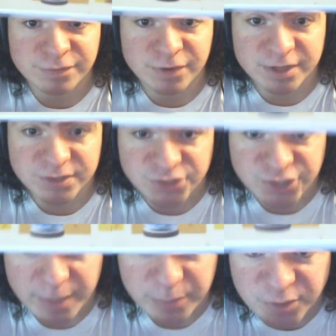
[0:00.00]
on it. It's a
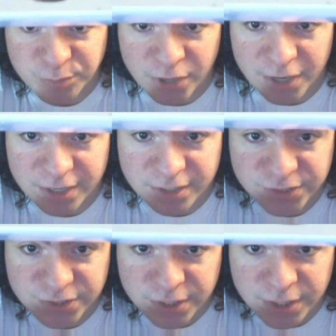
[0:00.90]
Japanese
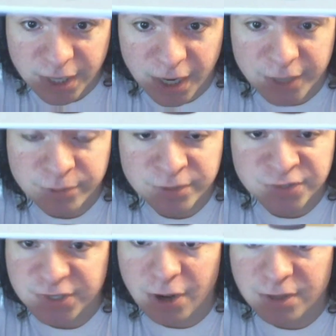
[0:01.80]
product. You can
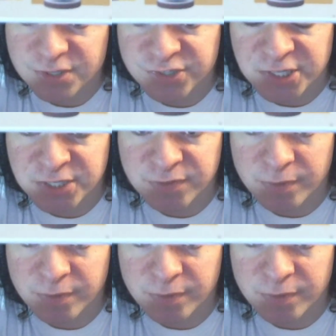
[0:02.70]
see all 6 of them